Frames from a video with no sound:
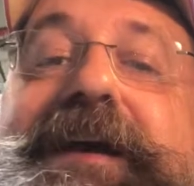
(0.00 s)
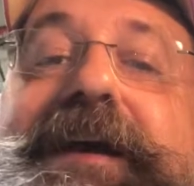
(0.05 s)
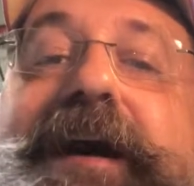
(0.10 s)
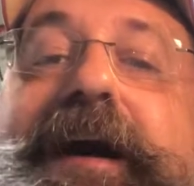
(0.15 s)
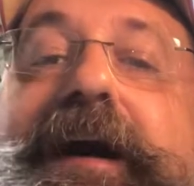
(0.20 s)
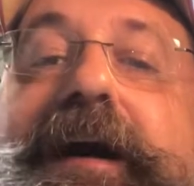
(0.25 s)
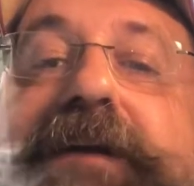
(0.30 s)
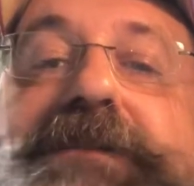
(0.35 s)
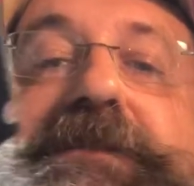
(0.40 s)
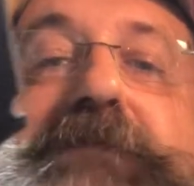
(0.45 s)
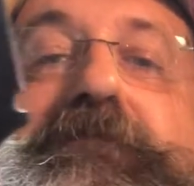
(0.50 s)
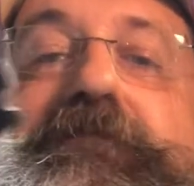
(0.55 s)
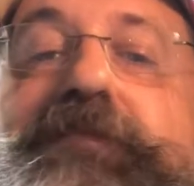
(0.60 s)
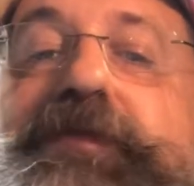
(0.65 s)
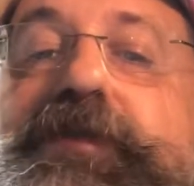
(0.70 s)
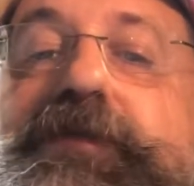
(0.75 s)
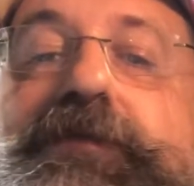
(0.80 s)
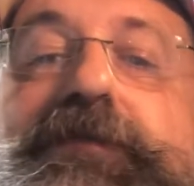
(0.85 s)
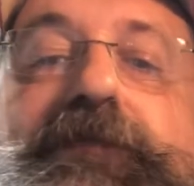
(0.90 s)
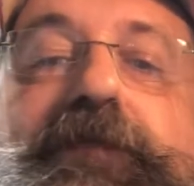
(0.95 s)
Uh, it's a
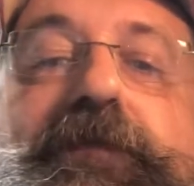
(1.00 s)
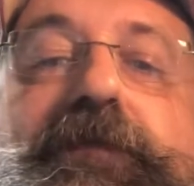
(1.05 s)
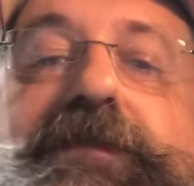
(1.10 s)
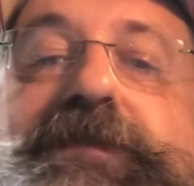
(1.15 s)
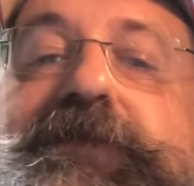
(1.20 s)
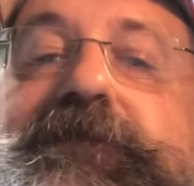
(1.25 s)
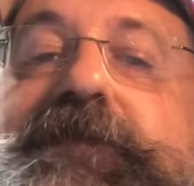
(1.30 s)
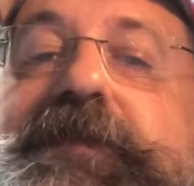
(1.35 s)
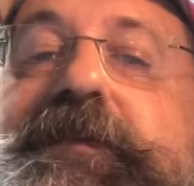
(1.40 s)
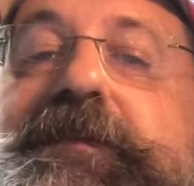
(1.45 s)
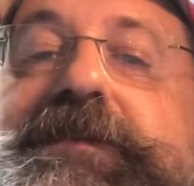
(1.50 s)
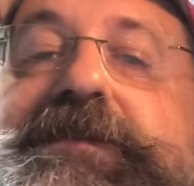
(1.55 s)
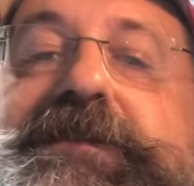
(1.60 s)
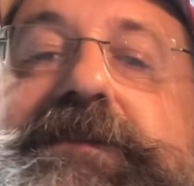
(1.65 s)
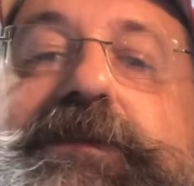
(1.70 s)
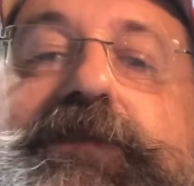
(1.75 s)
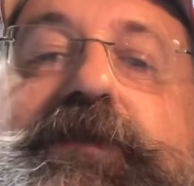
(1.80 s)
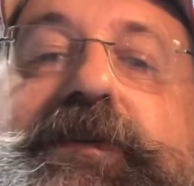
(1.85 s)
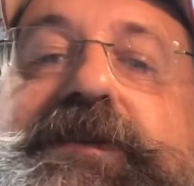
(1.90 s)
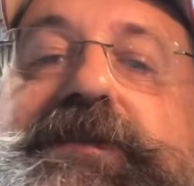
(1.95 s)
beautiful, it's very
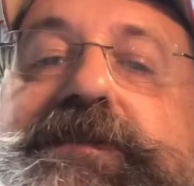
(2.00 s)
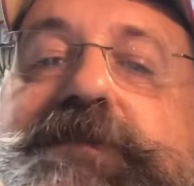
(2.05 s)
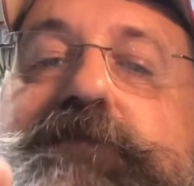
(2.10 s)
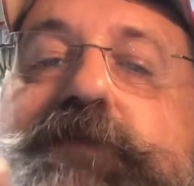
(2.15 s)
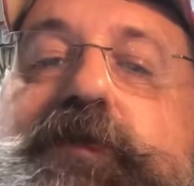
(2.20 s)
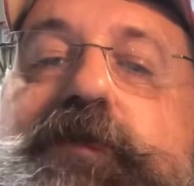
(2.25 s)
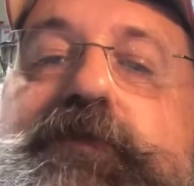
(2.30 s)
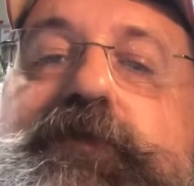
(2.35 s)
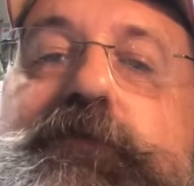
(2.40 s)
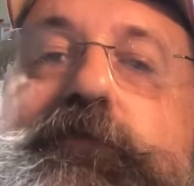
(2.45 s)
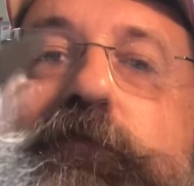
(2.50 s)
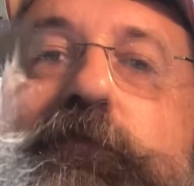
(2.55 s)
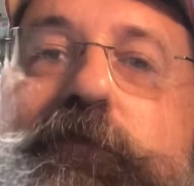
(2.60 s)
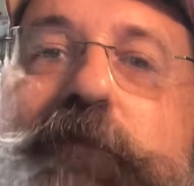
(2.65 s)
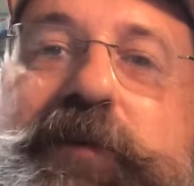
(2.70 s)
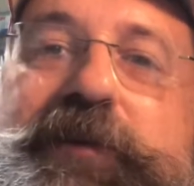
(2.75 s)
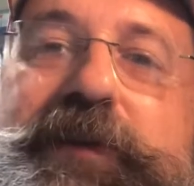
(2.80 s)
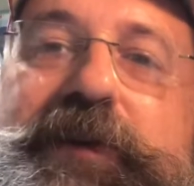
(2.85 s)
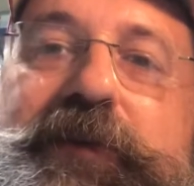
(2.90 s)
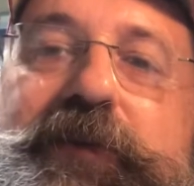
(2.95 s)
silky smooth,
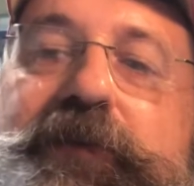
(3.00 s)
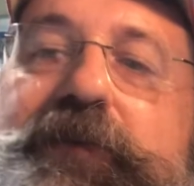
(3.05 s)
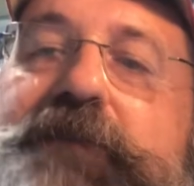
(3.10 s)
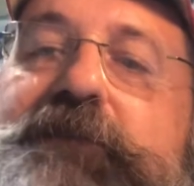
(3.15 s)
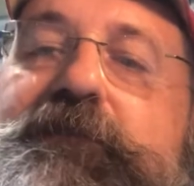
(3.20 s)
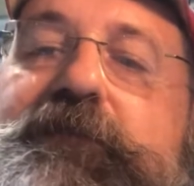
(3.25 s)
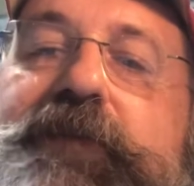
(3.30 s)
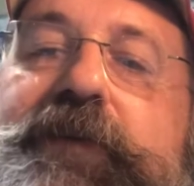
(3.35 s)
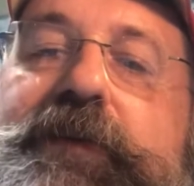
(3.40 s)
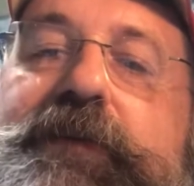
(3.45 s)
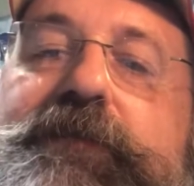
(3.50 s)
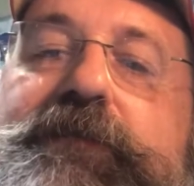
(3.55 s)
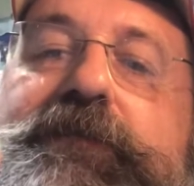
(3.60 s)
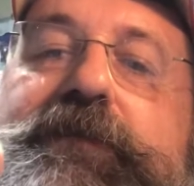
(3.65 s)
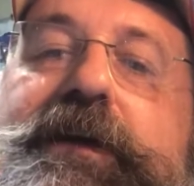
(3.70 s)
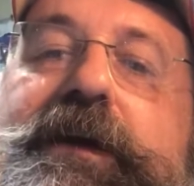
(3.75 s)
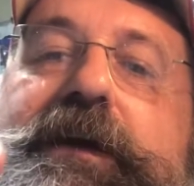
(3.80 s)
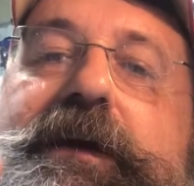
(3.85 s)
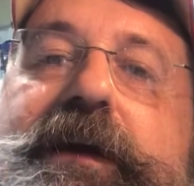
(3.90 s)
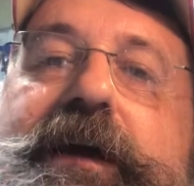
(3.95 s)
really good feel.
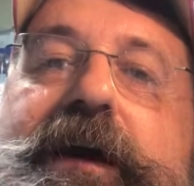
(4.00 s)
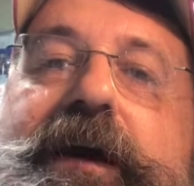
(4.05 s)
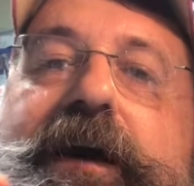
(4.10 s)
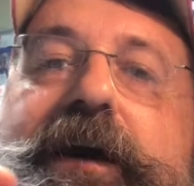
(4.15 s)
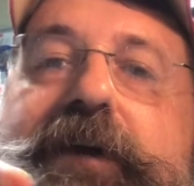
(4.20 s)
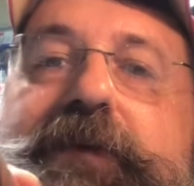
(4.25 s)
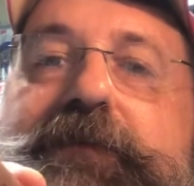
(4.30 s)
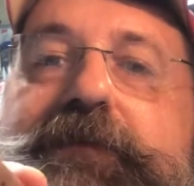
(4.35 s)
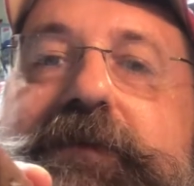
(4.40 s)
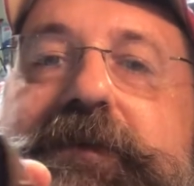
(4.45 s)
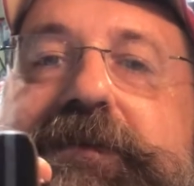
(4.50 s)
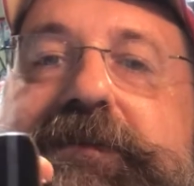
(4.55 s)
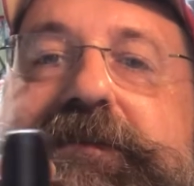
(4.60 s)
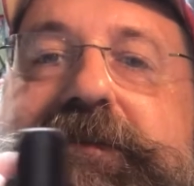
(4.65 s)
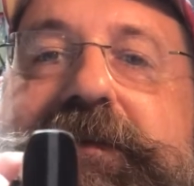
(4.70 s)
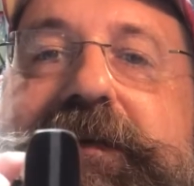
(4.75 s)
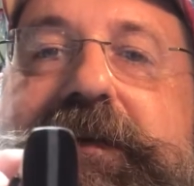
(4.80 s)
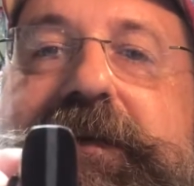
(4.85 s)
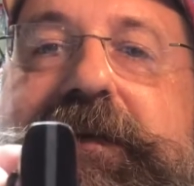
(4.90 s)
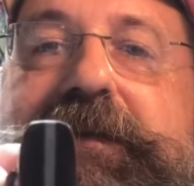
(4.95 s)
Uh, you can
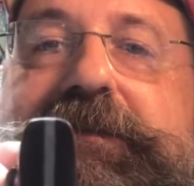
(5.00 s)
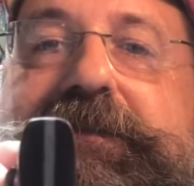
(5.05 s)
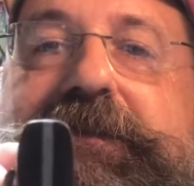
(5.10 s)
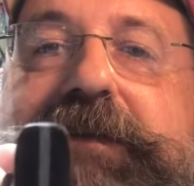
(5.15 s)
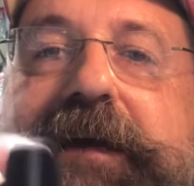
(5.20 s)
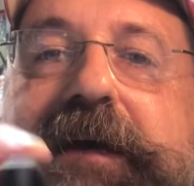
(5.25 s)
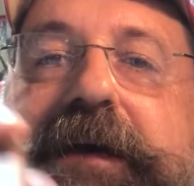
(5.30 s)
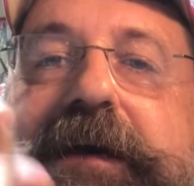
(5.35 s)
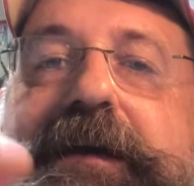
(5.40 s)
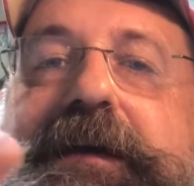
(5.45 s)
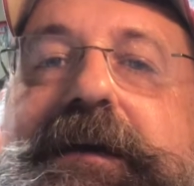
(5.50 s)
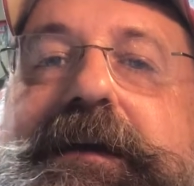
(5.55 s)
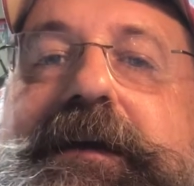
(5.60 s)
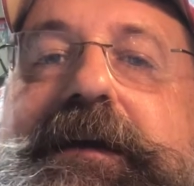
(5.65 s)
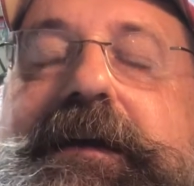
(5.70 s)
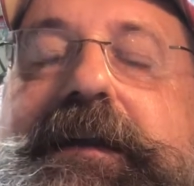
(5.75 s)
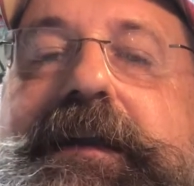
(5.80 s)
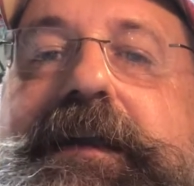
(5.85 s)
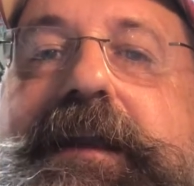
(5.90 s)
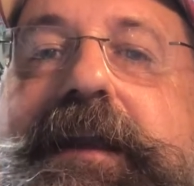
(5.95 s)
see it's uh,
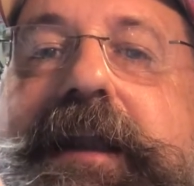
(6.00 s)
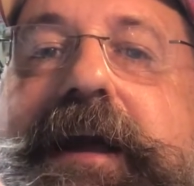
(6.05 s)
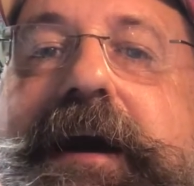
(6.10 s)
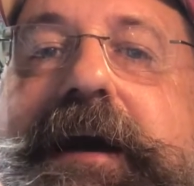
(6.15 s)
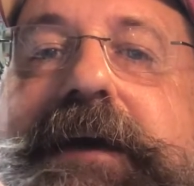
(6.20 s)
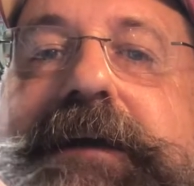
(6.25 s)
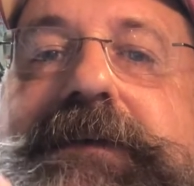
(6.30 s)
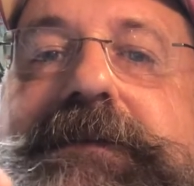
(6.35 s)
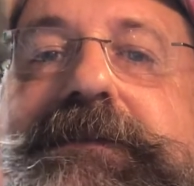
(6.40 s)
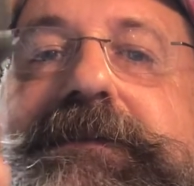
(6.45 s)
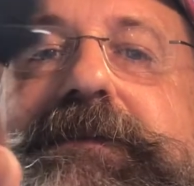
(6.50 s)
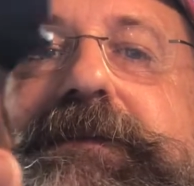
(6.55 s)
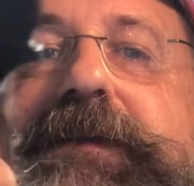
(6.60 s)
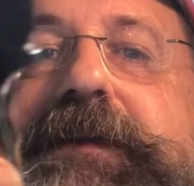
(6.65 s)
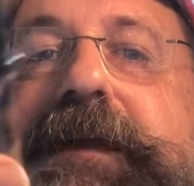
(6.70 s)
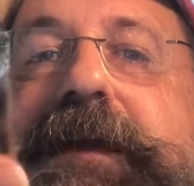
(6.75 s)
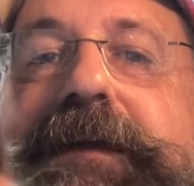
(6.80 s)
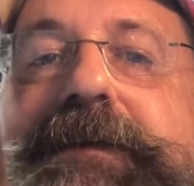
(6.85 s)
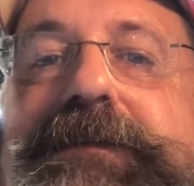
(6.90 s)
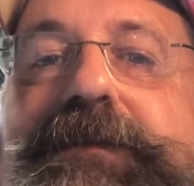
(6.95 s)
nice and
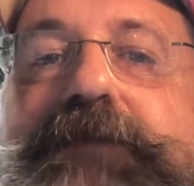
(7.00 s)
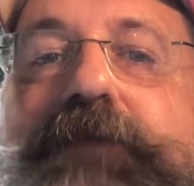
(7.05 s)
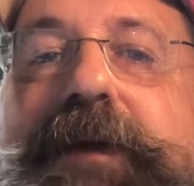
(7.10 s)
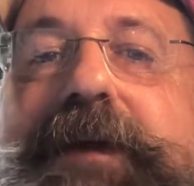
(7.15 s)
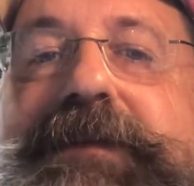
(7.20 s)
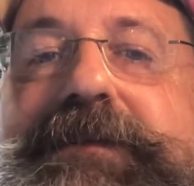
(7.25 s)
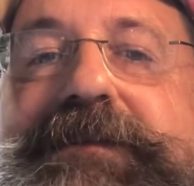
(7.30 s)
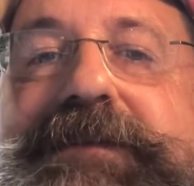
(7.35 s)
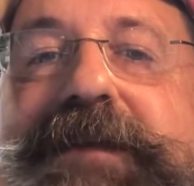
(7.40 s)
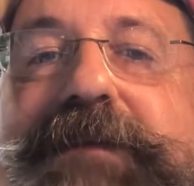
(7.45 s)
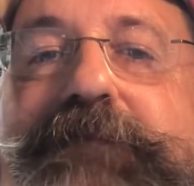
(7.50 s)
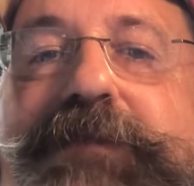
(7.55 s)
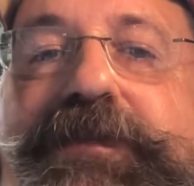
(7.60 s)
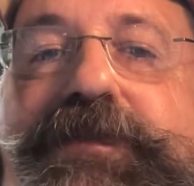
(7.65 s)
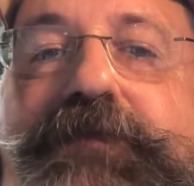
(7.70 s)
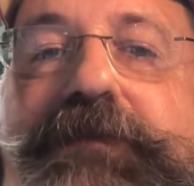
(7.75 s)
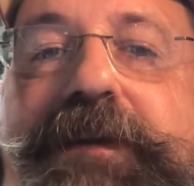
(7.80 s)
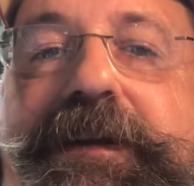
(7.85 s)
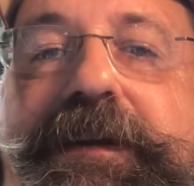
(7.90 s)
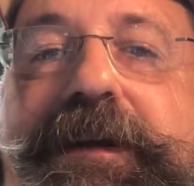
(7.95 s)
has great
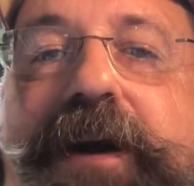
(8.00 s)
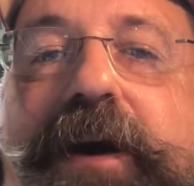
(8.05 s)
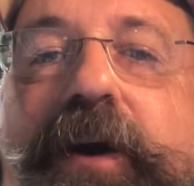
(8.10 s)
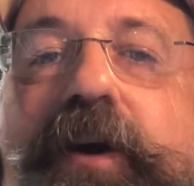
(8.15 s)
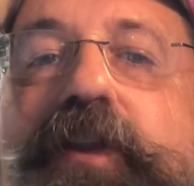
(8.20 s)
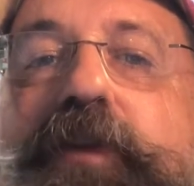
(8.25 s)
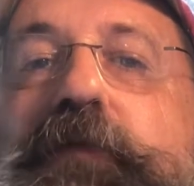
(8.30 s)
symmetry all the